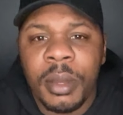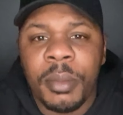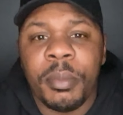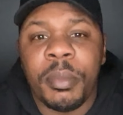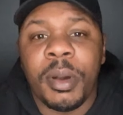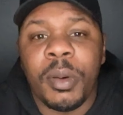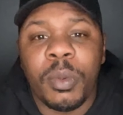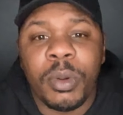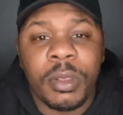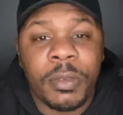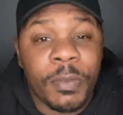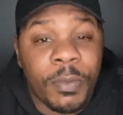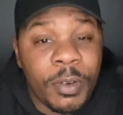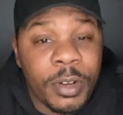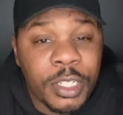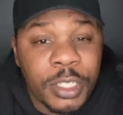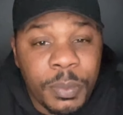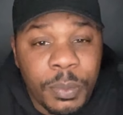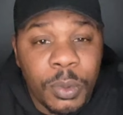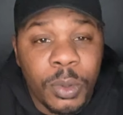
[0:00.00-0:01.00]
But with
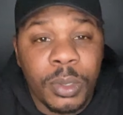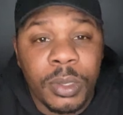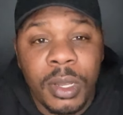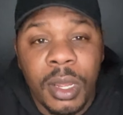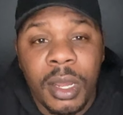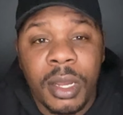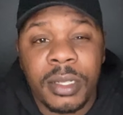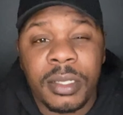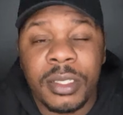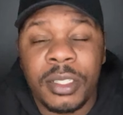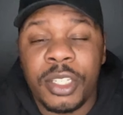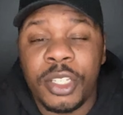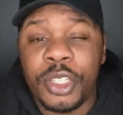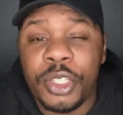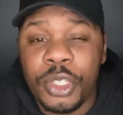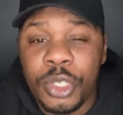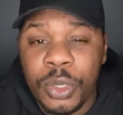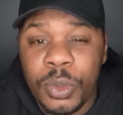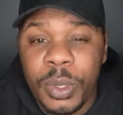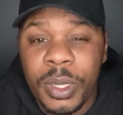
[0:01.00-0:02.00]
French Bulldogs, to
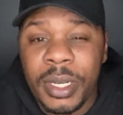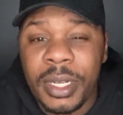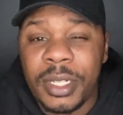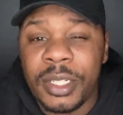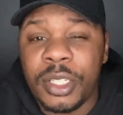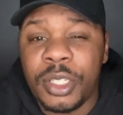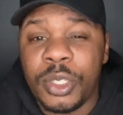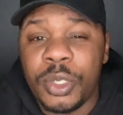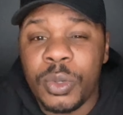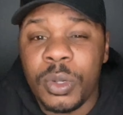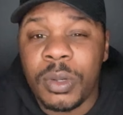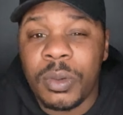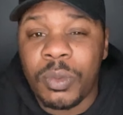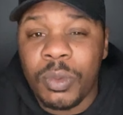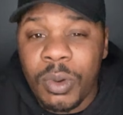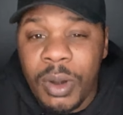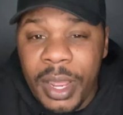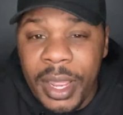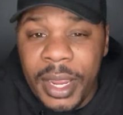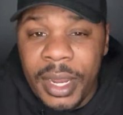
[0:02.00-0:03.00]
do it and to do it
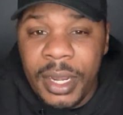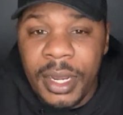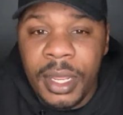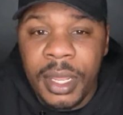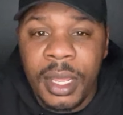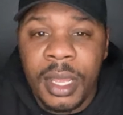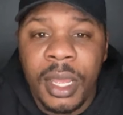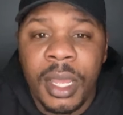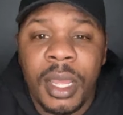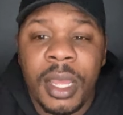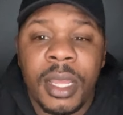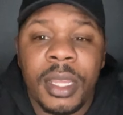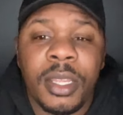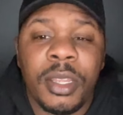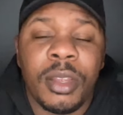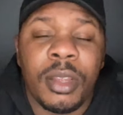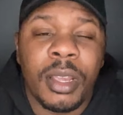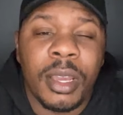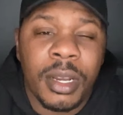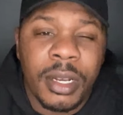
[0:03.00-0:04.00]
right,
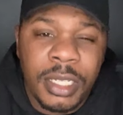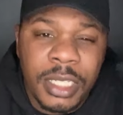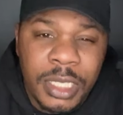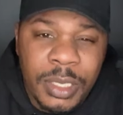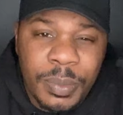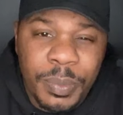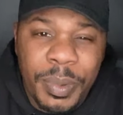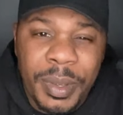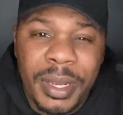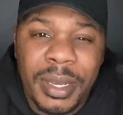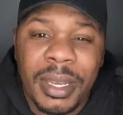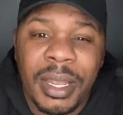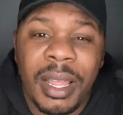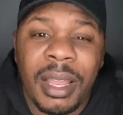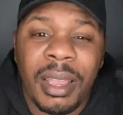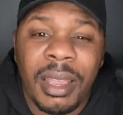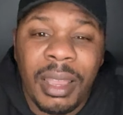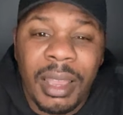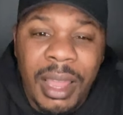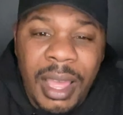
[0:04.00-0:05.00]
you're going to spend a
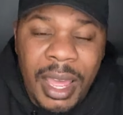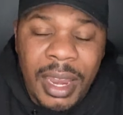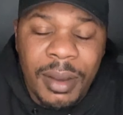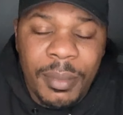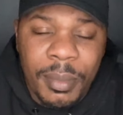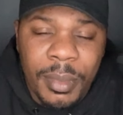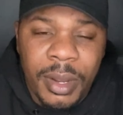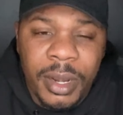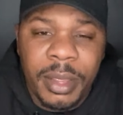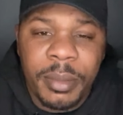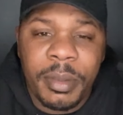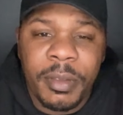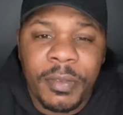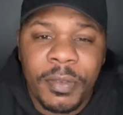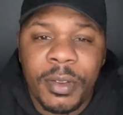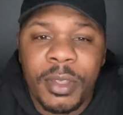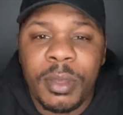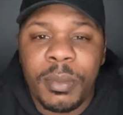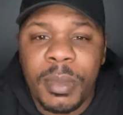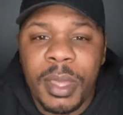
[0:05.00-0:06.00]
lot of money
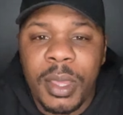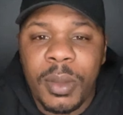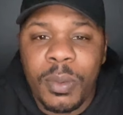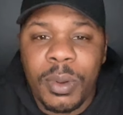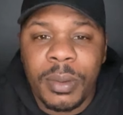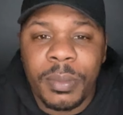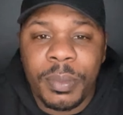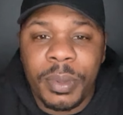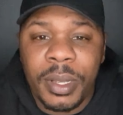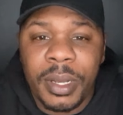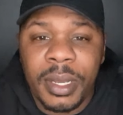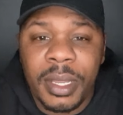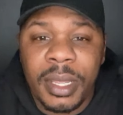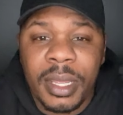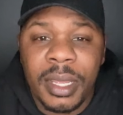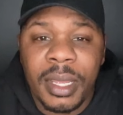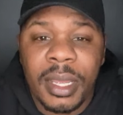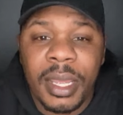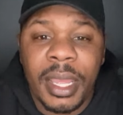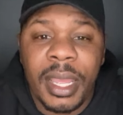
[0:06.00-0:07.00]
before you make one penny.
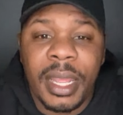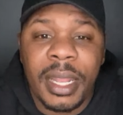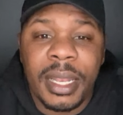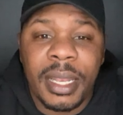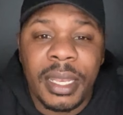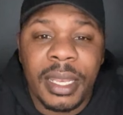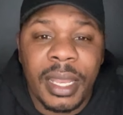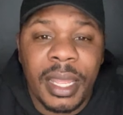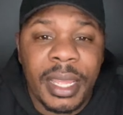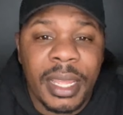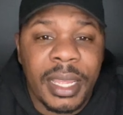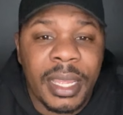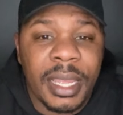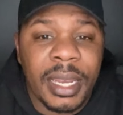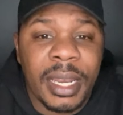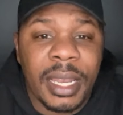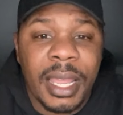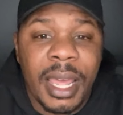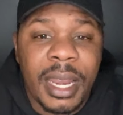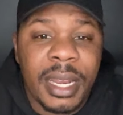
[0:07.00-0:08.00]
And
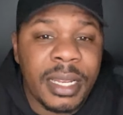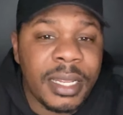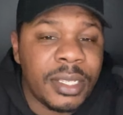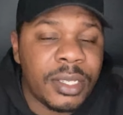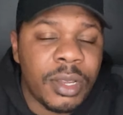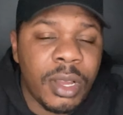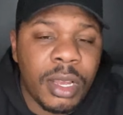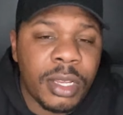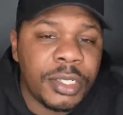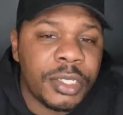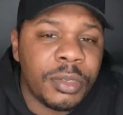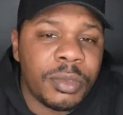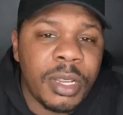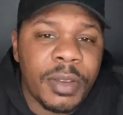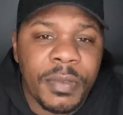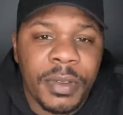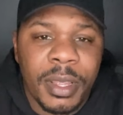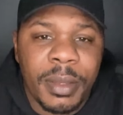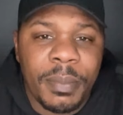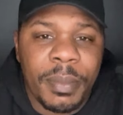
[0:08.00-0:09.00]
a lot of these costs you'll
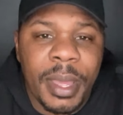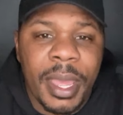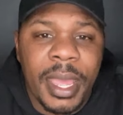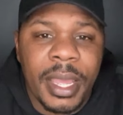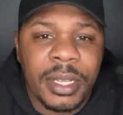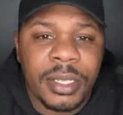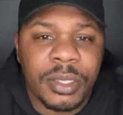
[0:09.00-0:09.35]
never get back.